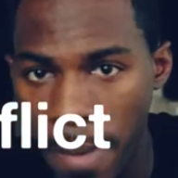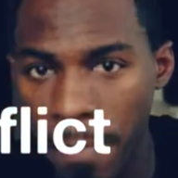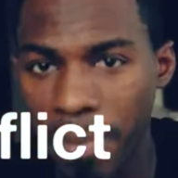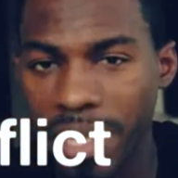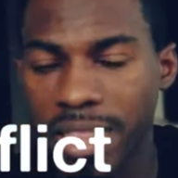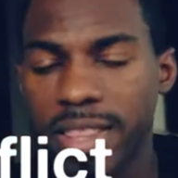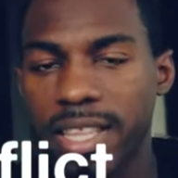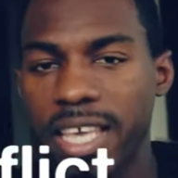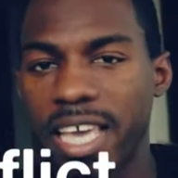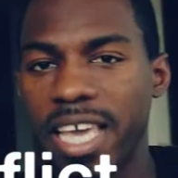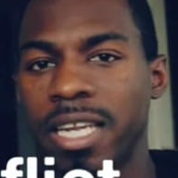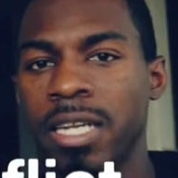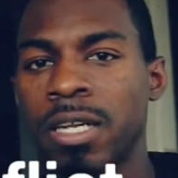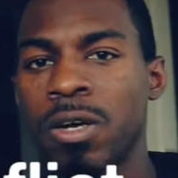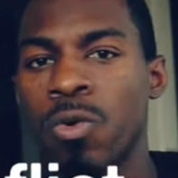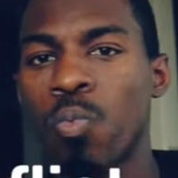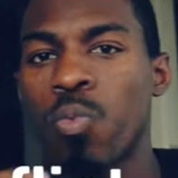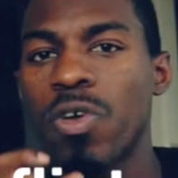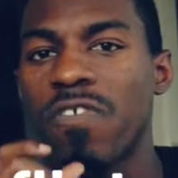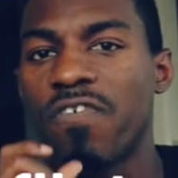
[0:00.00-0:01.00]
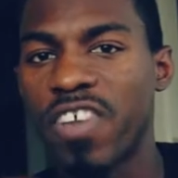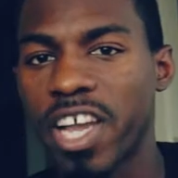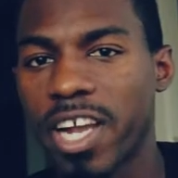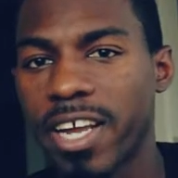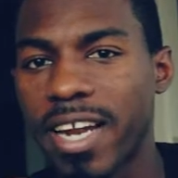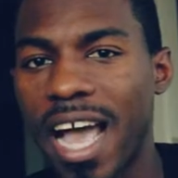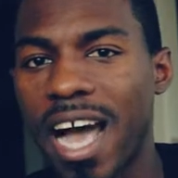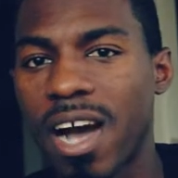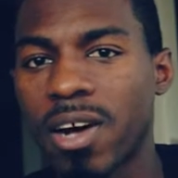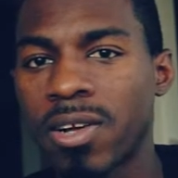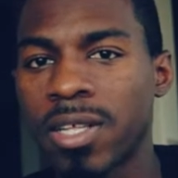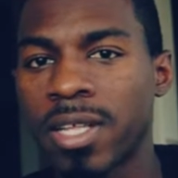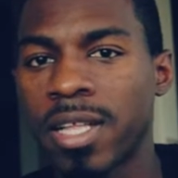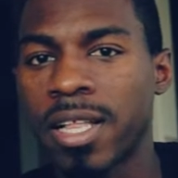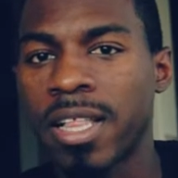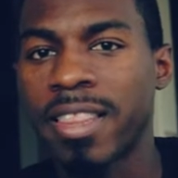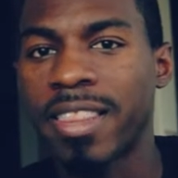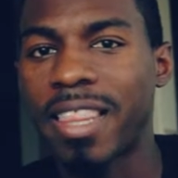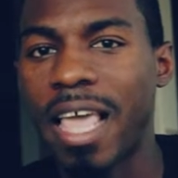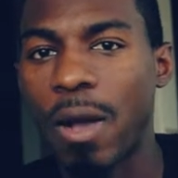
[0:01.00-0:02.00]
But then we figured out
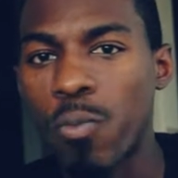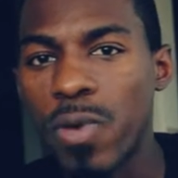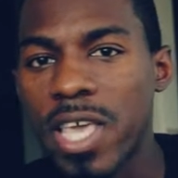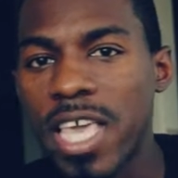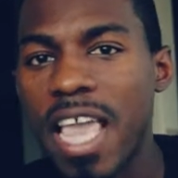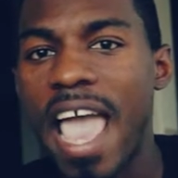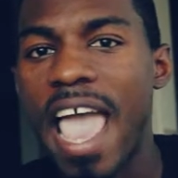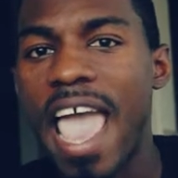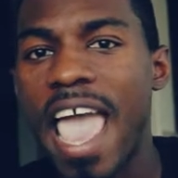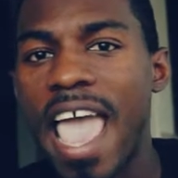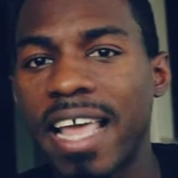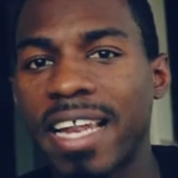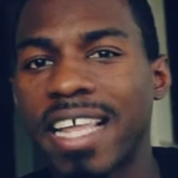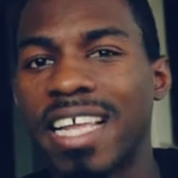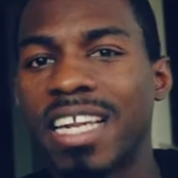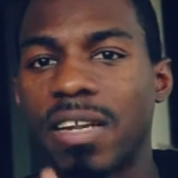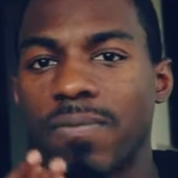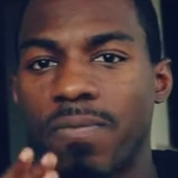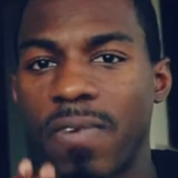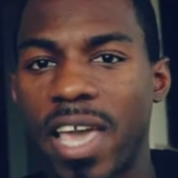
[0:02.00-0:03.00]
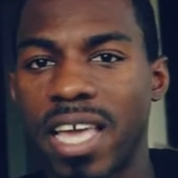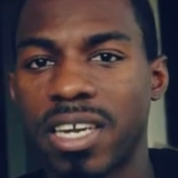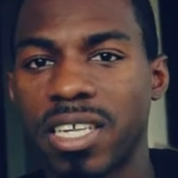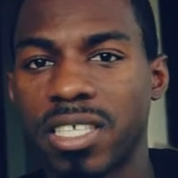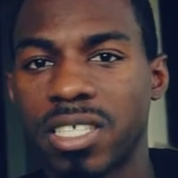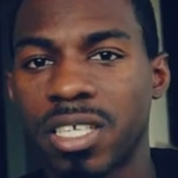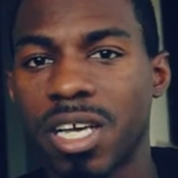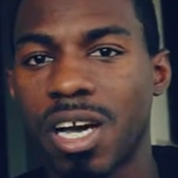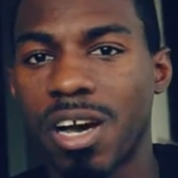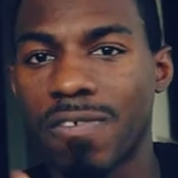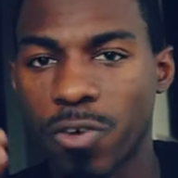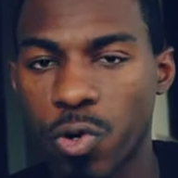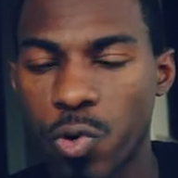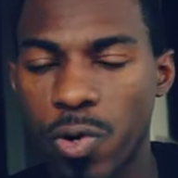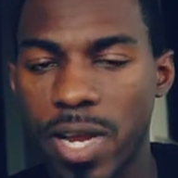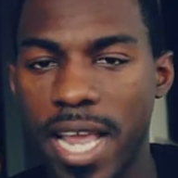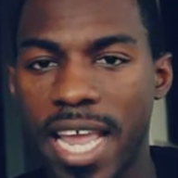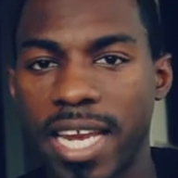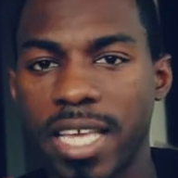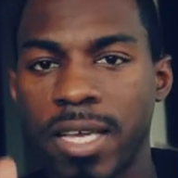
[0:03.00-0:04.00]
that we had an advantage of
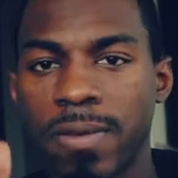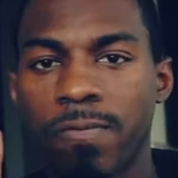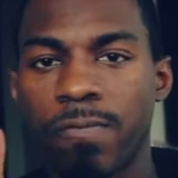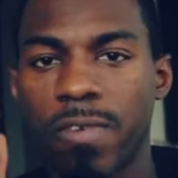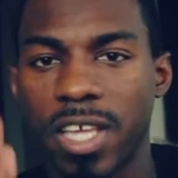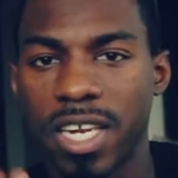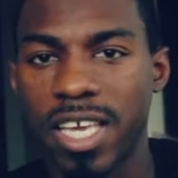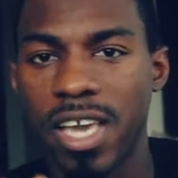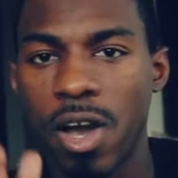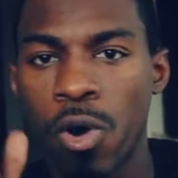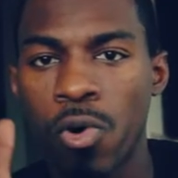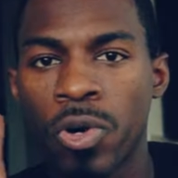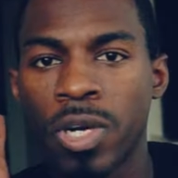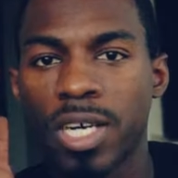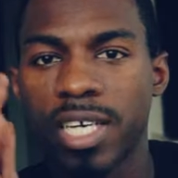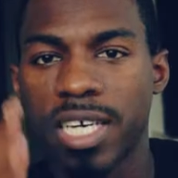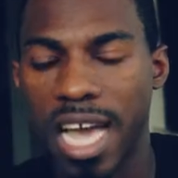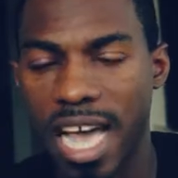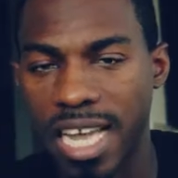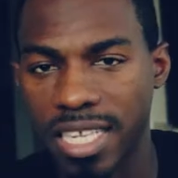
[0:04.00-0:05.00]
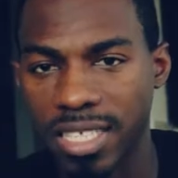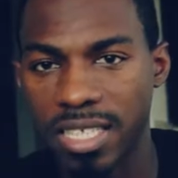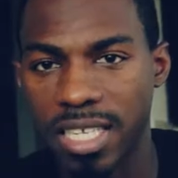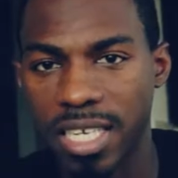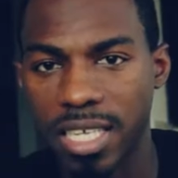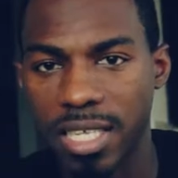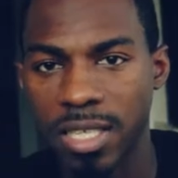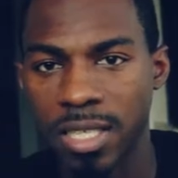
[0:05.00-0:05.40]
creating video content.